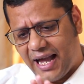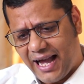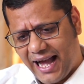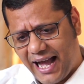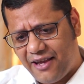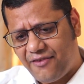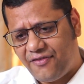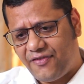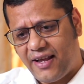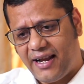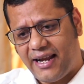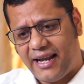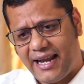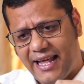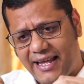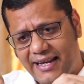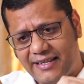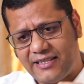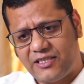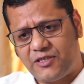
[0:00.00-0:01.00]
I felt and
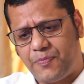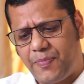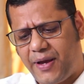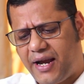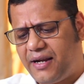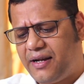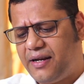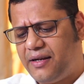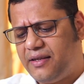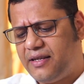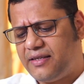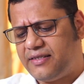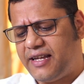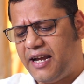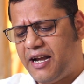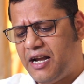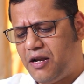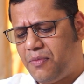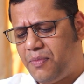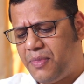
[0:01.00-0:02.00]
I respected the
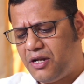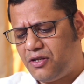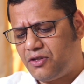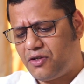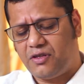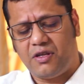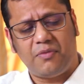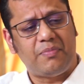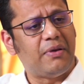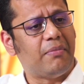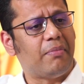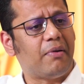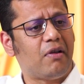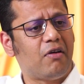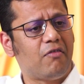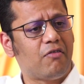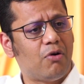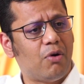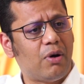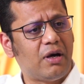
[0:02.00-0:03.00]
sentiments of the people
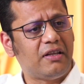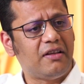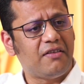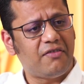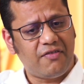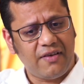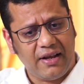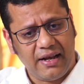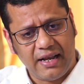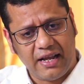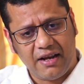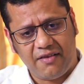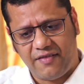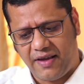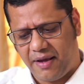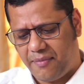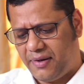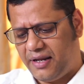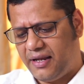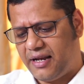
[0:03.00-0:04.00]
of Goa. They felt that
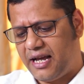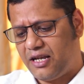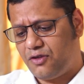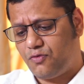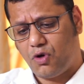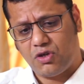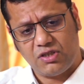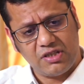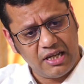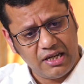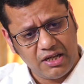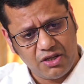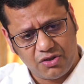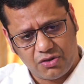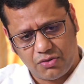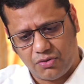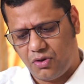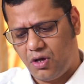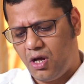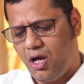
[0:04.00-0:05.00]
family raj was an
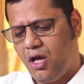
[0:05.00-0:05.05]
issue.